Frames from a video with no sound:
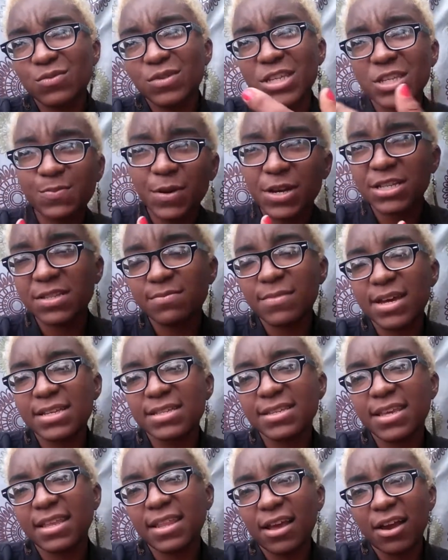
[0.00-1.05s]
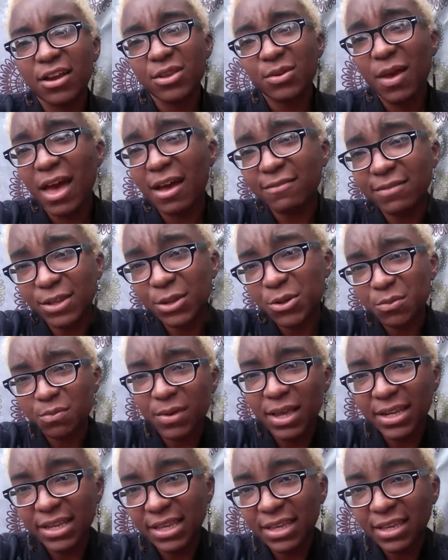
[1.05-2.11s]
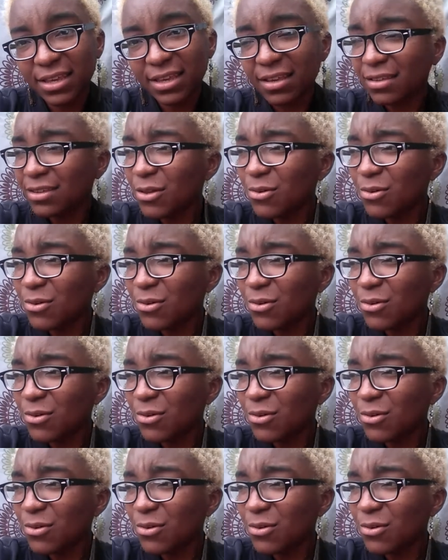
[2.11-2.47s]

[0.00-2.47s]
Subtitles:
this person might say that, or you have little money?